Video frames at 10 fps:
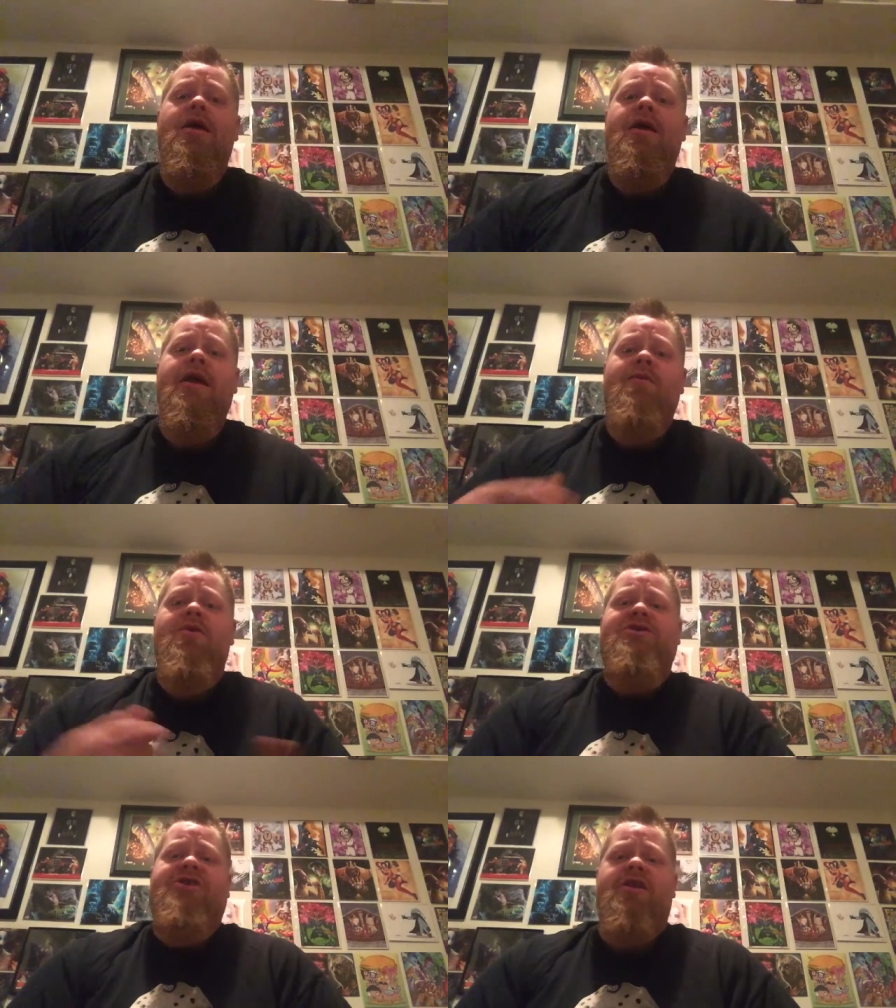He
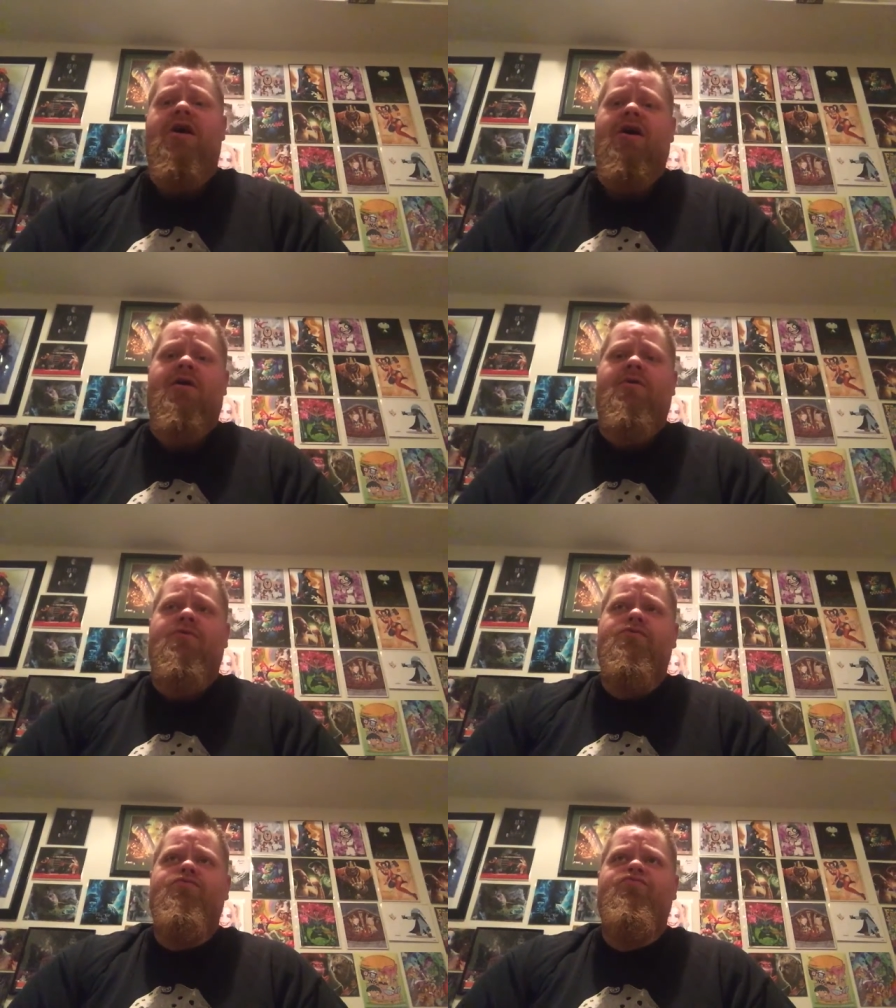wants to know
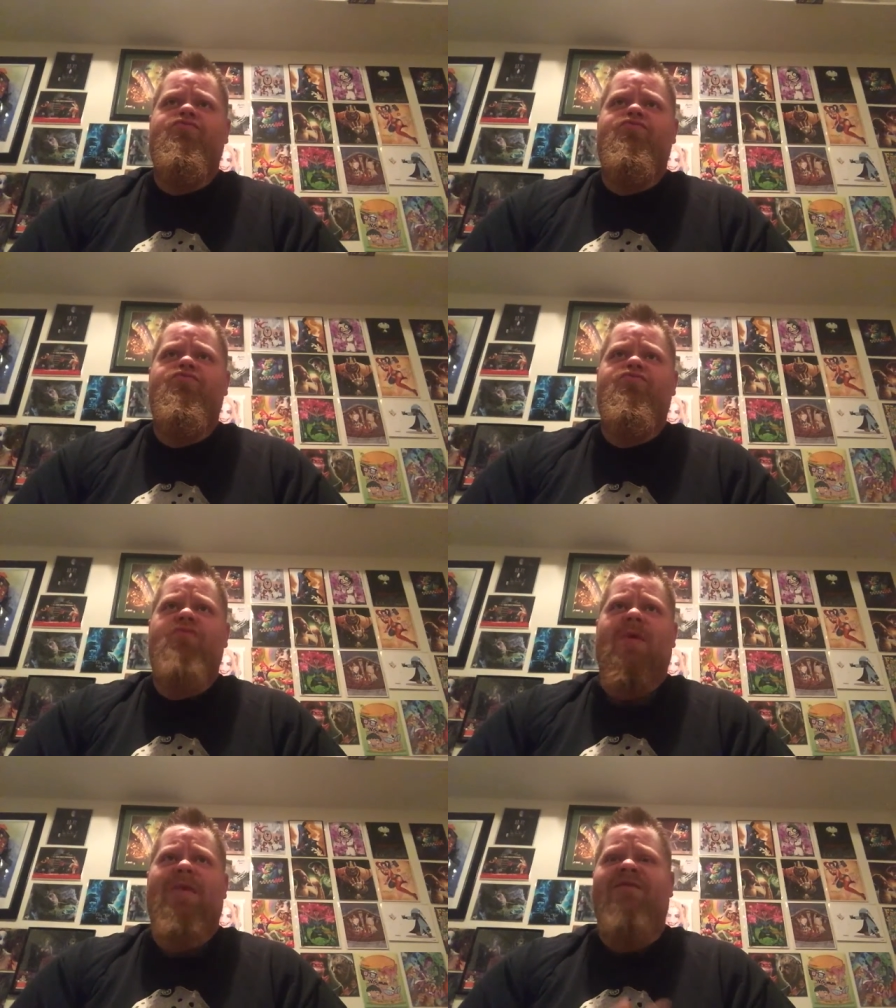
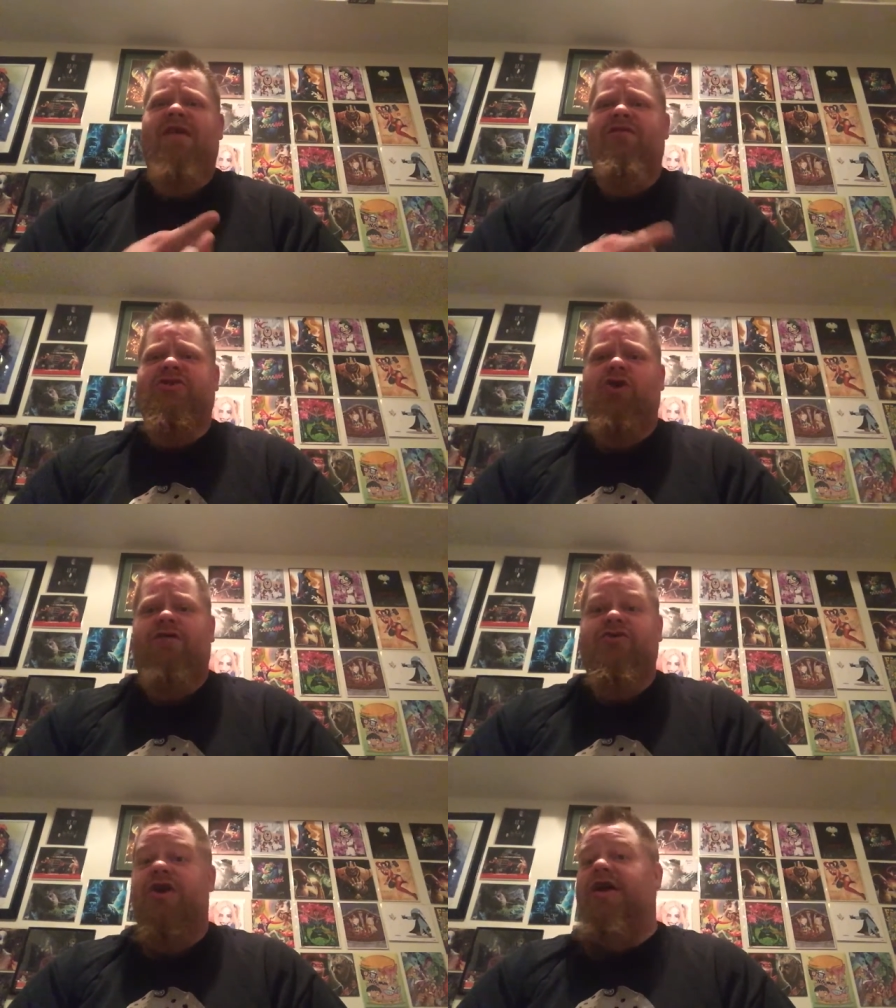my favorite
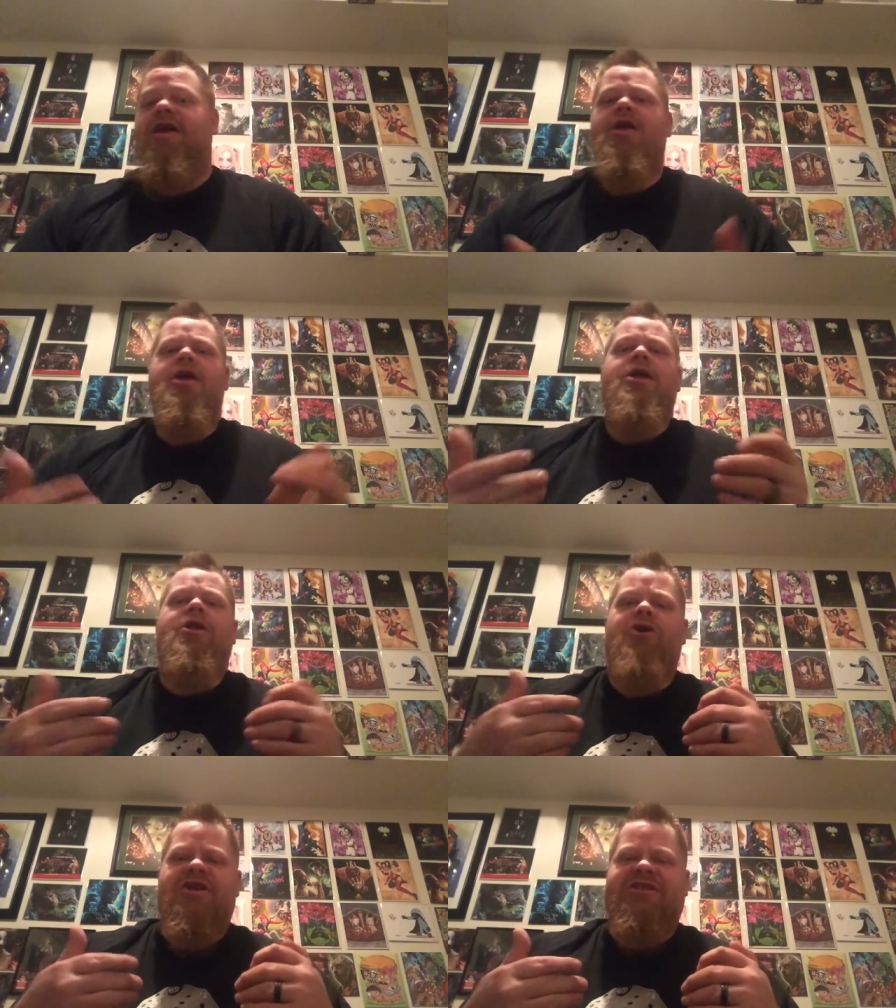soft drink.
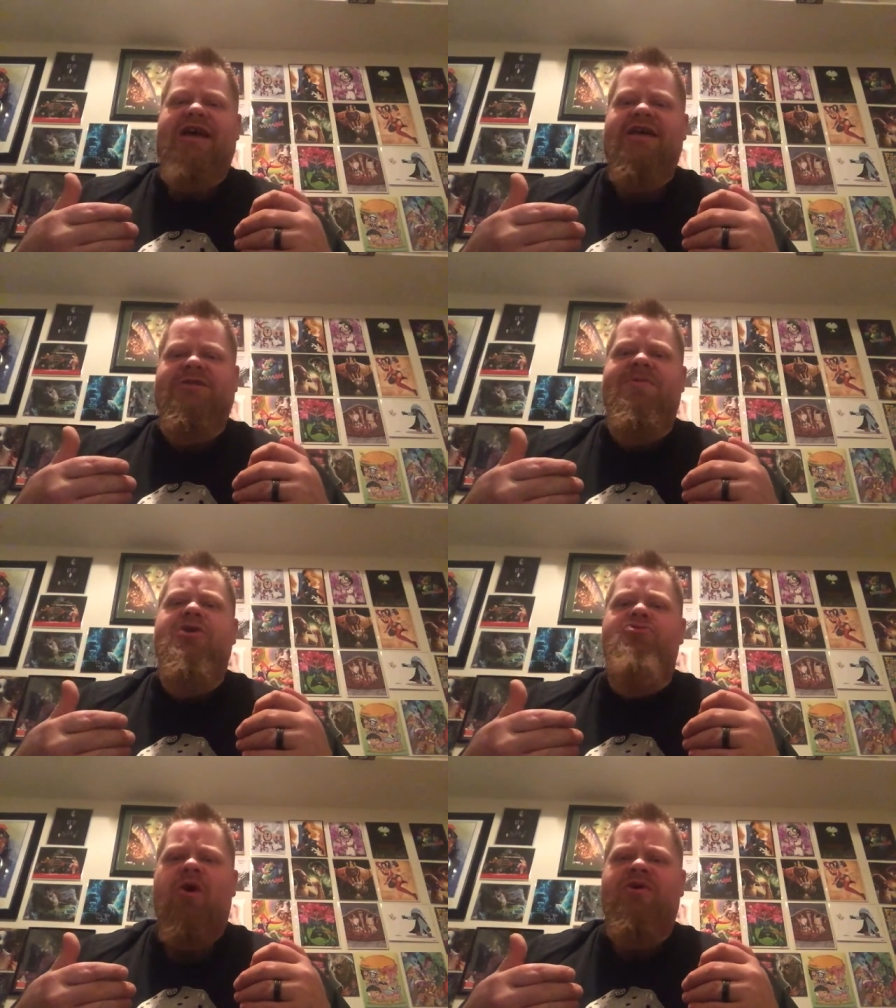Look at the size of me.
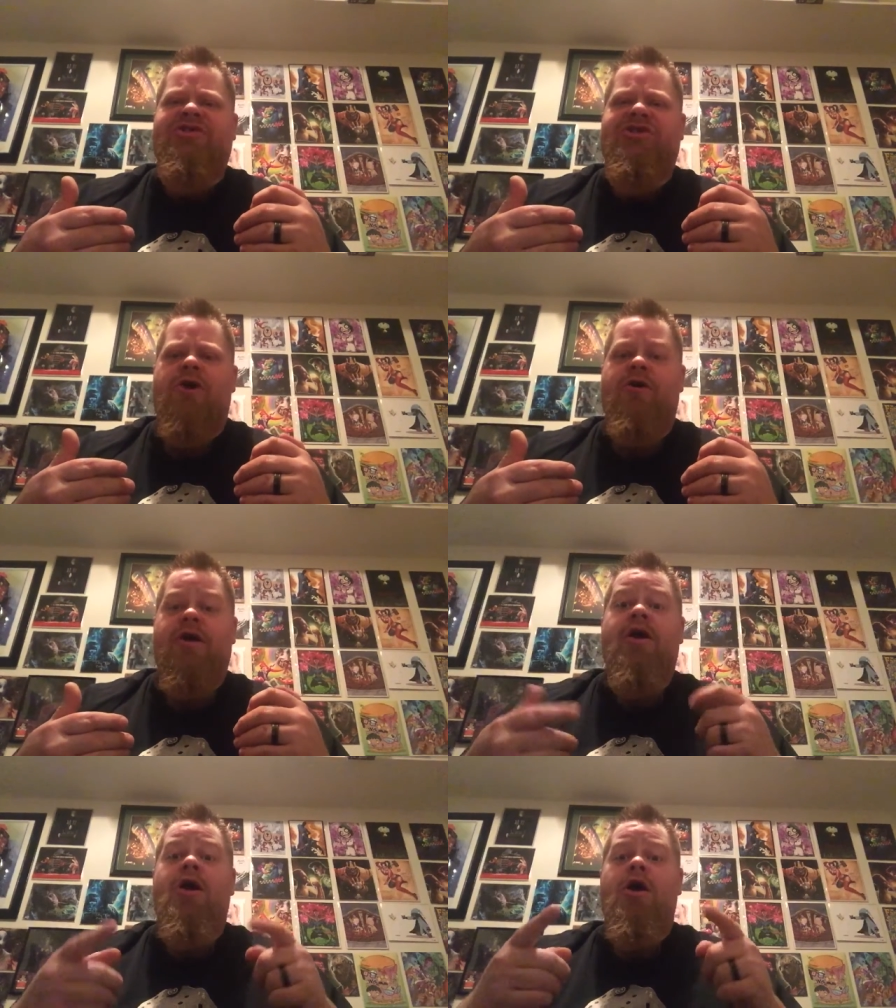You know it's soda.